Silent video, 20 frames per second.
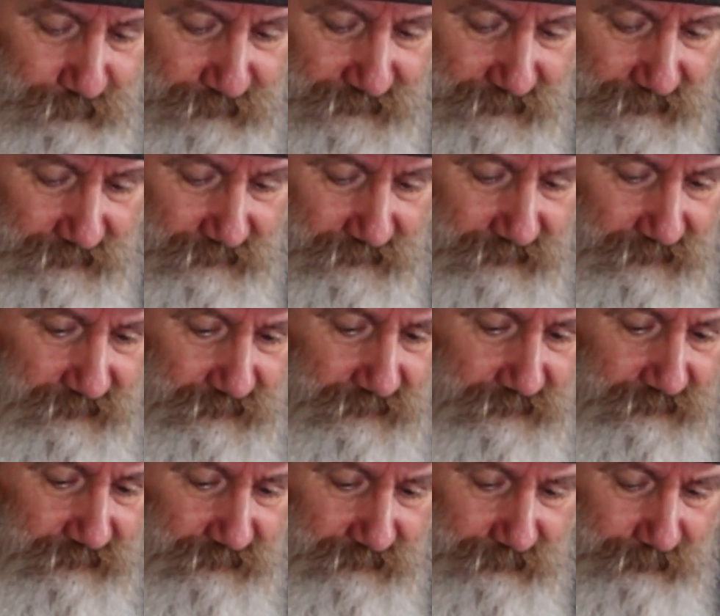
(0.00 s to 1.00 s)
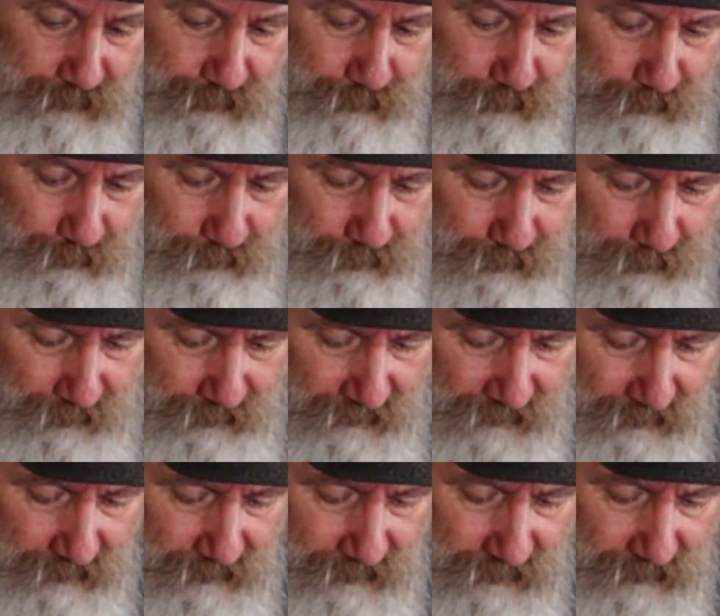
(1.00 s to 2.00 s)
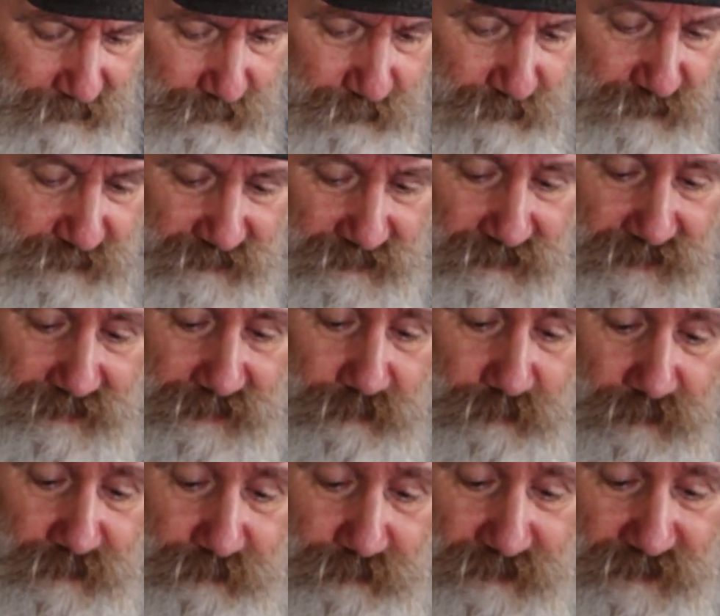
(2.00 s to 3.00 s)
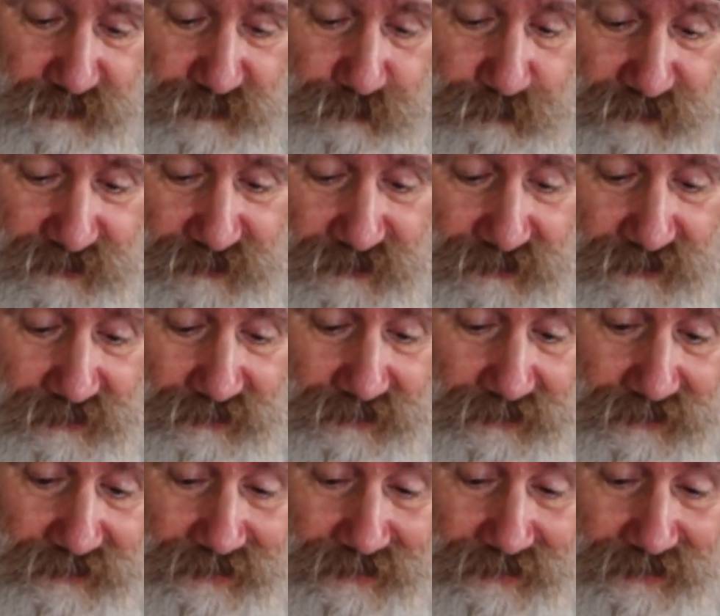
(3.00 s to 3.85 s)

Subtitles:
It's because there's not much material